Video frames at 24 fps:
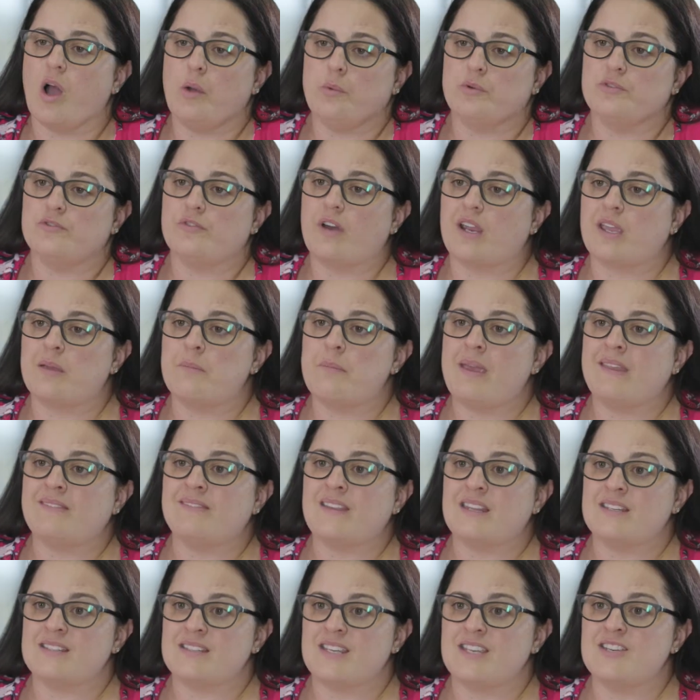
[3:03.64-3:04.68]
I would
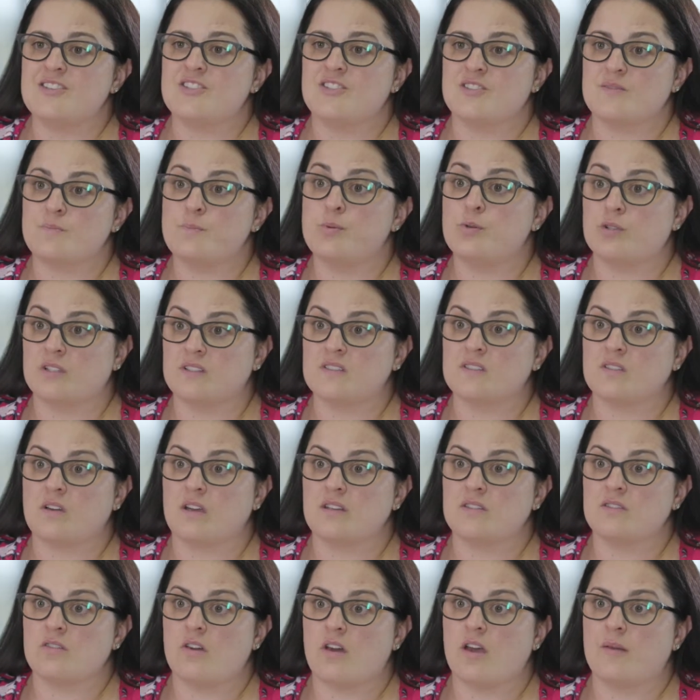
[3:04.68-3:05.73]
recommend that teachers put
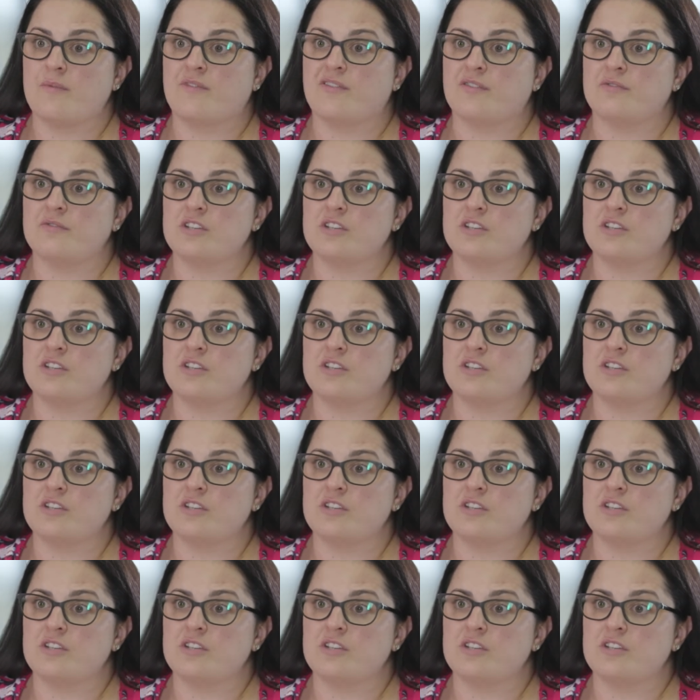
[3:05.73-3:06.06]
aside time for